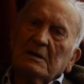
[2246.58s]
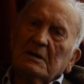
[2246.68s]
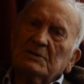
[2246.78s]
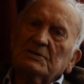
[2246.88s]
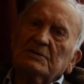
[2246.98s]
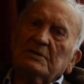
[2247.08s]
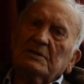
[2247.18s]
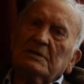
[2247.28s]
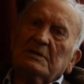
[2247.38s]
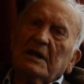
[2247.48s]
So
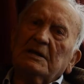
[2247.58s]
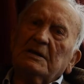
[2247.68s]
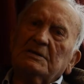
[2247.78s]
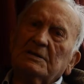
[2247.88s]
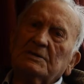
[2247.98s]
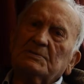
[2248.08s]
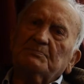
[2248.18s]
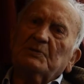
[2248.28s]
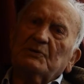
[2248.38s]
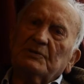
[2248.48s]
the landlady's
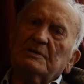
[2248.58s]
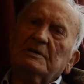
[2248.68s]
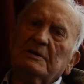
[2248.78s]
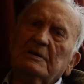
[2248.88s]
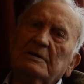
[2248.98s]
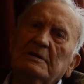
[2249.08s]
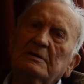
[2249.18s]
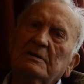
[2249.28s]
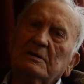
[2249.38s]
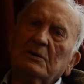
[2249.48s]
brother,
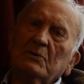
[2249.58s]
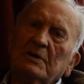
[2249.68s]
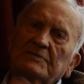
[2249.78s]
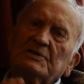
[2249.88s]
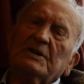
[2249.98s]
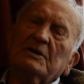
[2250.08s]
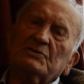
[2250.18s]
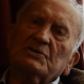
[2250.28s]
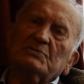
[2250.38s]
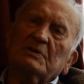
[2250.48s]
who lived in the
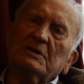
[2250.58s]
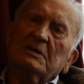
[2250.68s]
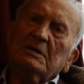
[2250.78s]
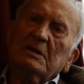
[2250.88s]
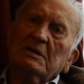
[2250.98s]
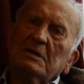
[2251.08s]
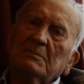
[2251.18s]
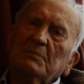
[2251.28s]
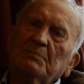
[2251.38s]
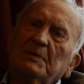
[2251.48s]
house as well,
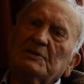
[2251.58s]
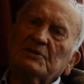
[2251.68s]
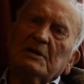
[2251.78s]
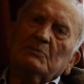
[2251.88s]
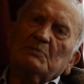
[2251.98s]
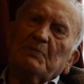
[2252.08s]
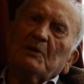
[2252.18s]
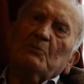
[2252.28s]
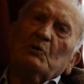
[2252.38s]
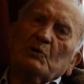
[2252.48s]
his name was Bill
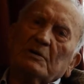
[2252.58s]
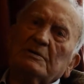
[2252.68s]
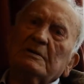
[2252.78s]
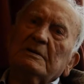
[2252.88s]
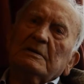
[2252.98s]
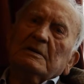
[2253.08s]
Moran.